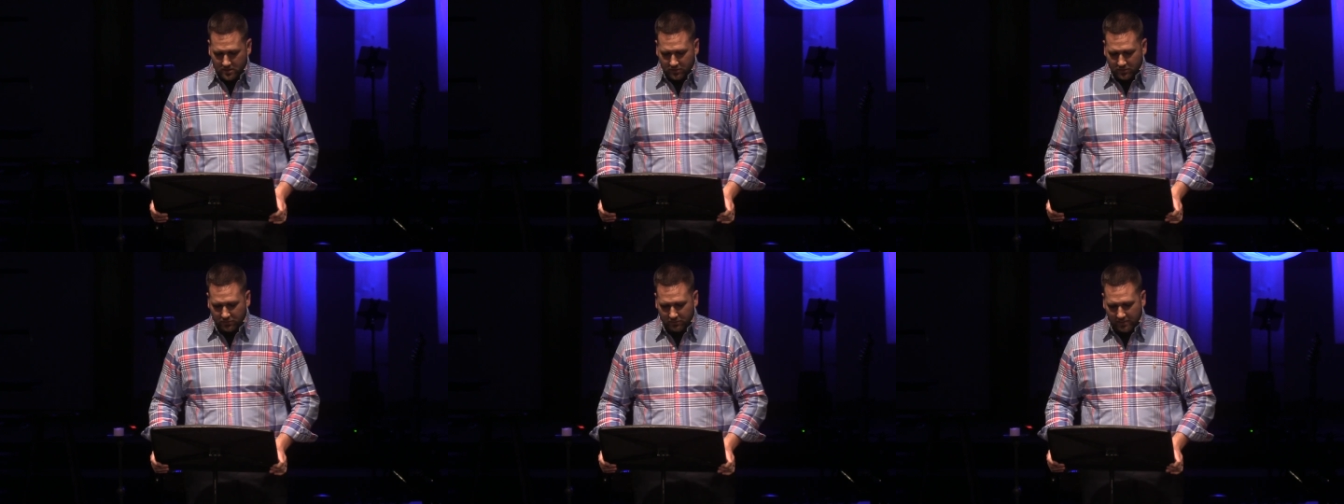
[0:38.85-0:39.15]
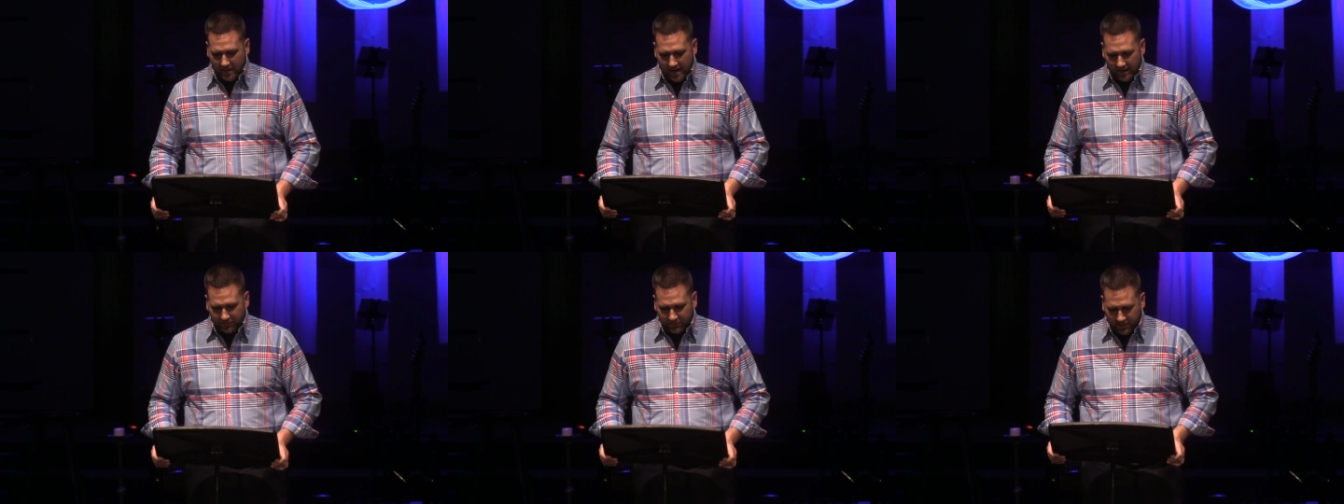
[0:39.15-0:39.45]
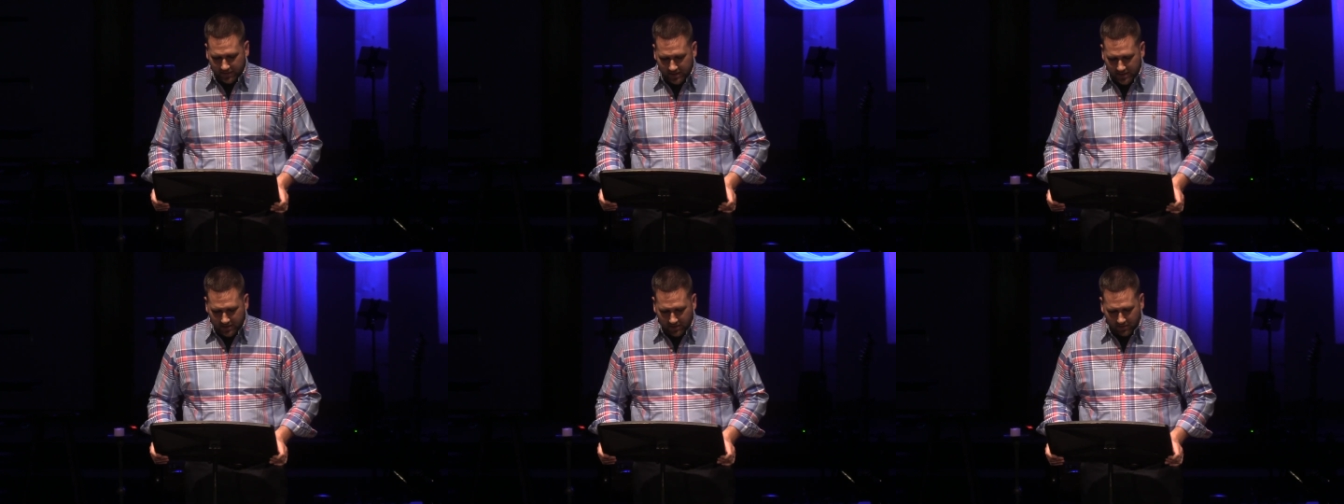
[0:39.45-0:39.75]
throughout the
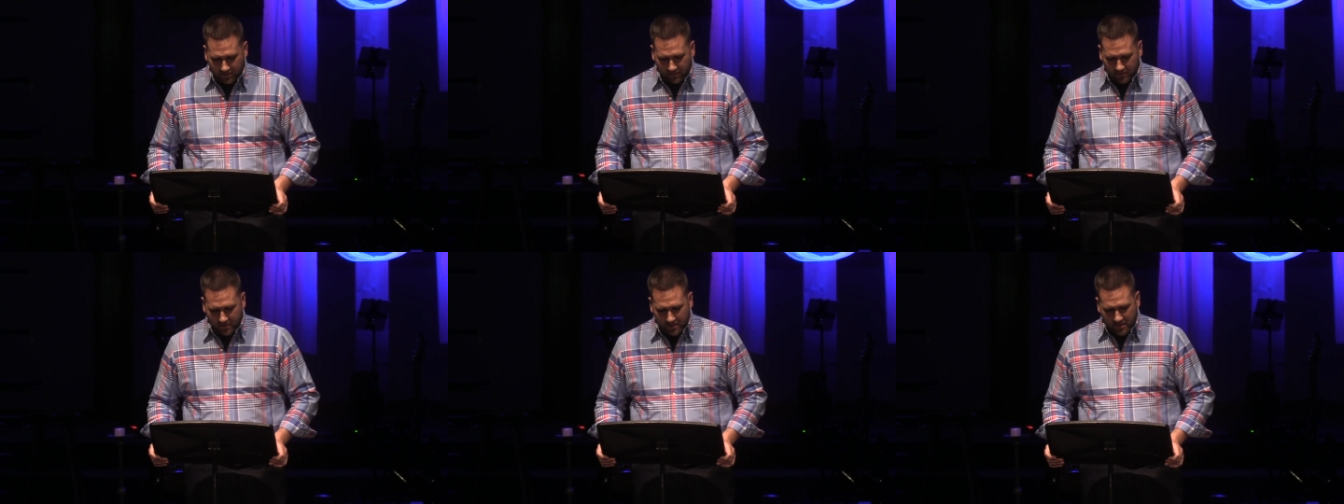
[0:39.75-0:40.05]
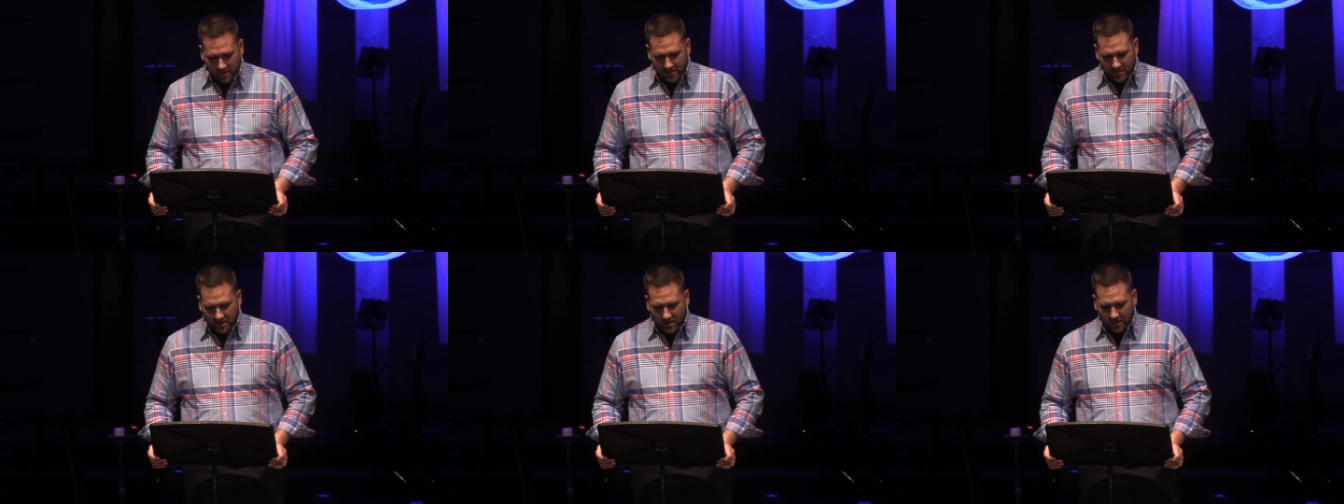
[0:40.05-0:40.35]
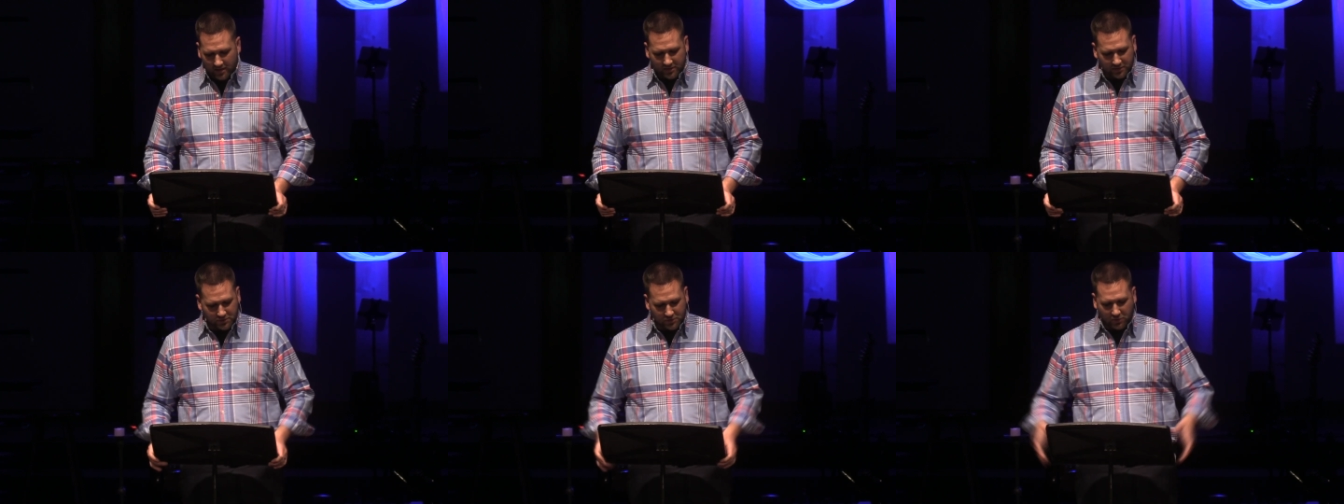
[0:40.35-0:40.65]
year,
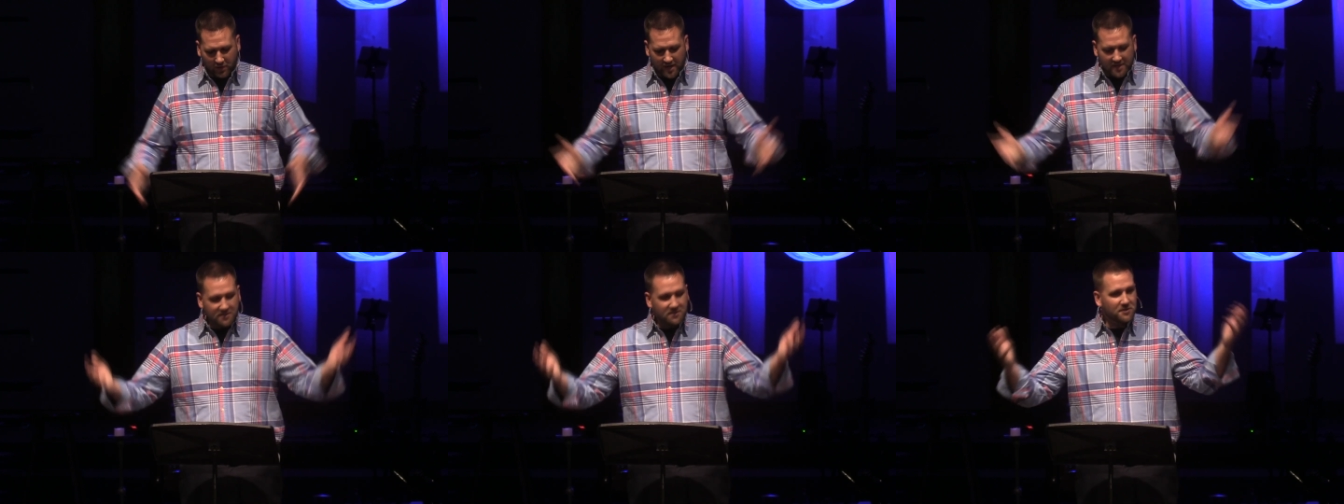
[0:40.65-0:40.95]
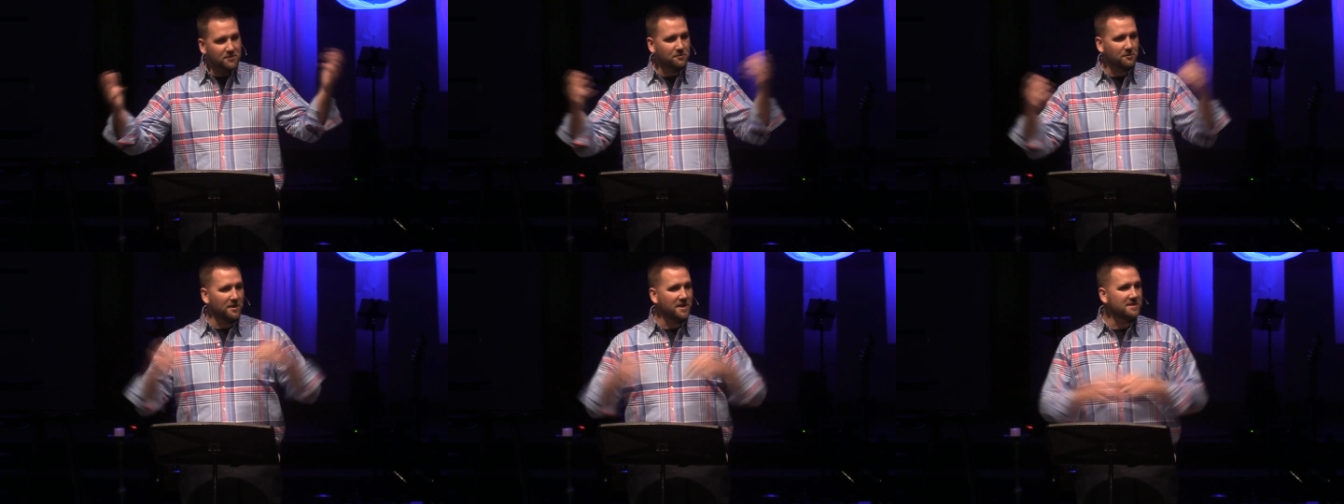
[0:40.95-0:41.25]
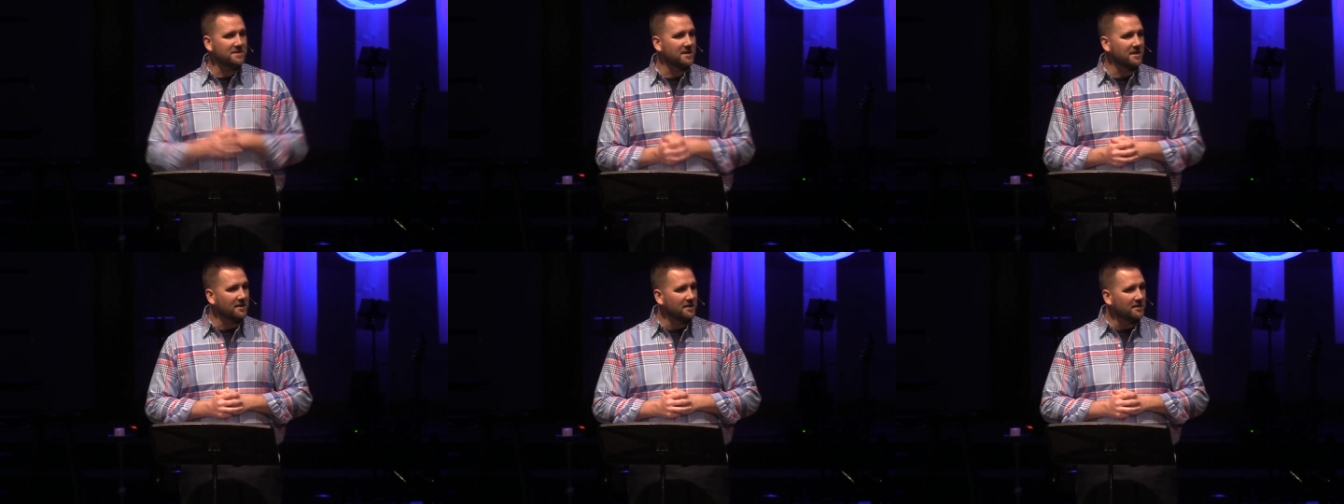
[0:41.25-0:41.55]
because uh, Christ is
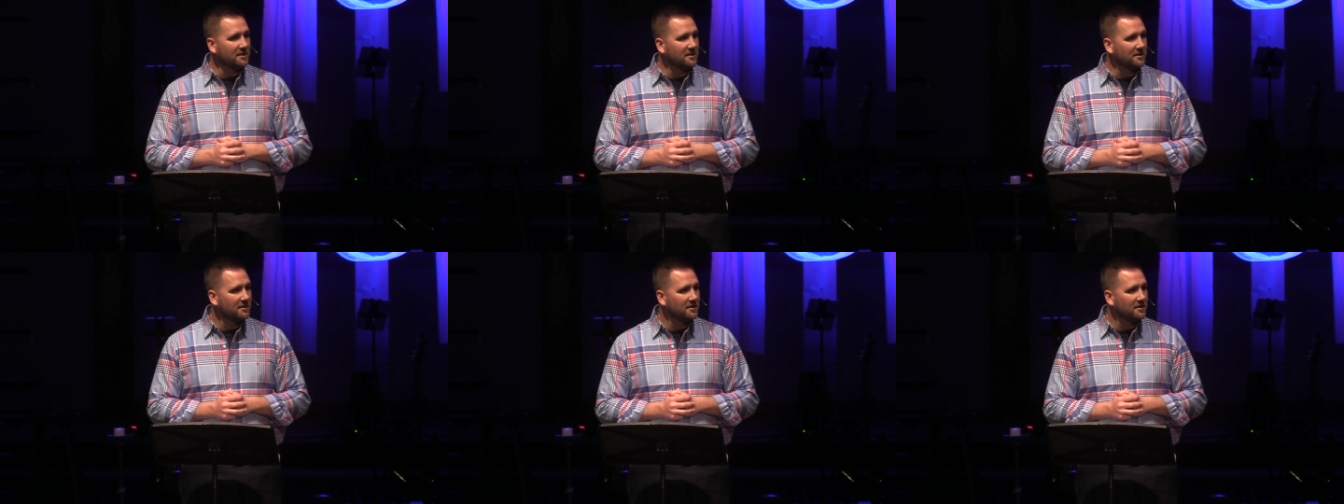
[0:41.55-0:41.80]
risen.